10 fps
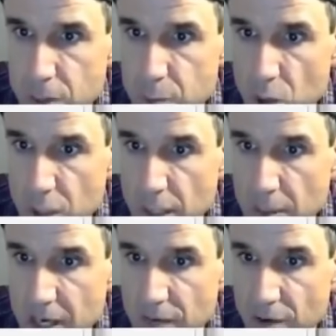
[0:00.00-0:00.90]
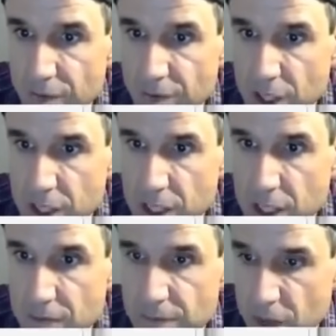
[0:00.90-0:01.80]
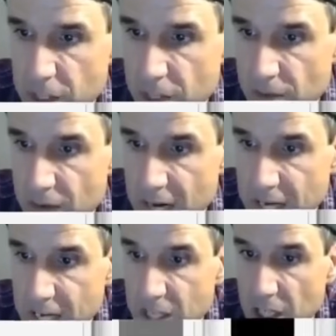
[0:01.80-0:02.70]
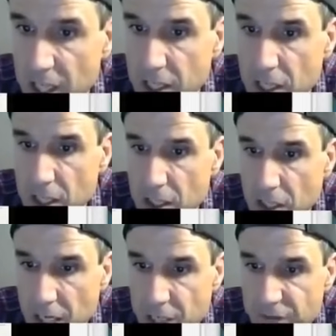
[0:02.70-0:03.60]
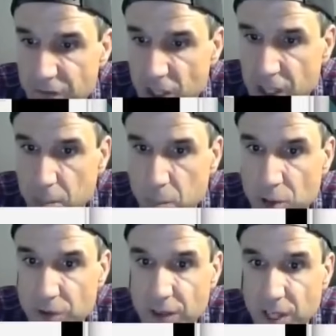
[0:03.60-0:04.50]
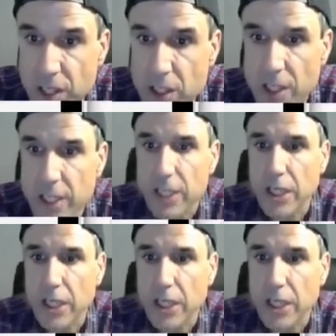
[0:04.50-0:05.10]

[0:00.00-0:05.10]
smartest programmer ever lived. Fucking intellect. I just fucking proved it.